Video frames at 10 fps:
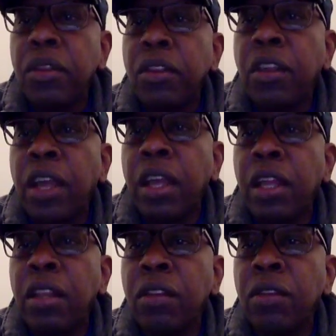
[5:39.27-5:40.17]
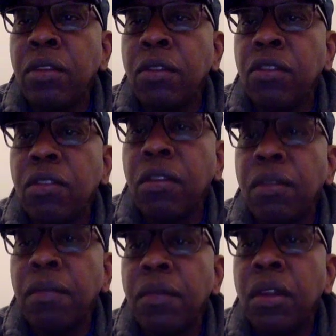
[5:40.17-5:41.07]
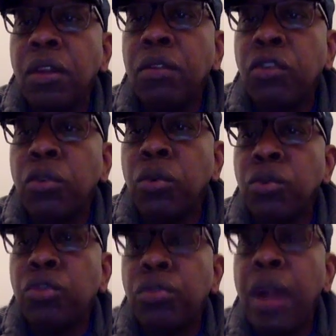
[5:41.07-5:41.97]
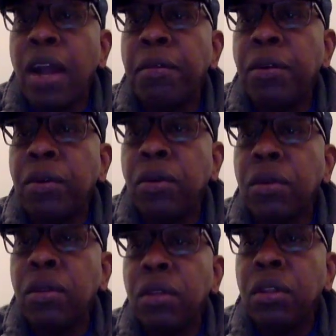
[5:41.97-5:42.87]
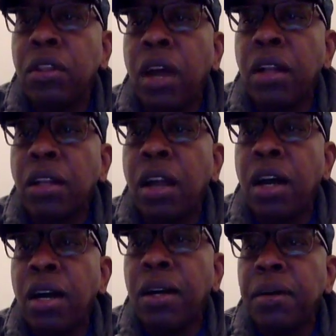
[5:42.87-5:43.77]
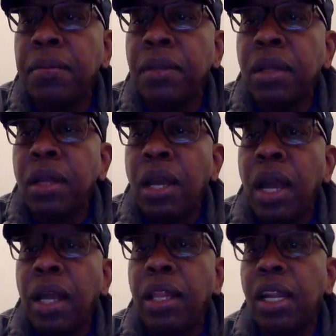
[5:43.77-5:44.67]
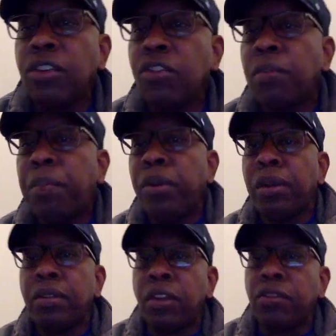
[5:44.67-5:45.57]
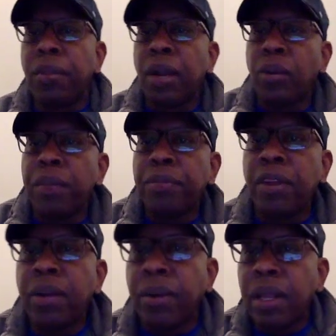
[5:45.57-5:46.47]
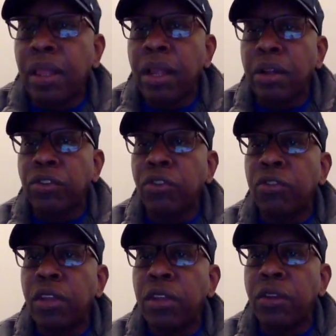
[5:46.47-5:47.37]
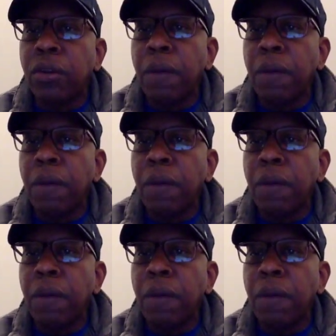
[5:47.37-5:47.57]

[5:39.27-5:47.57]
MikeTendsToTravel.com, and then I just put it. There's my website right there. I just sent you.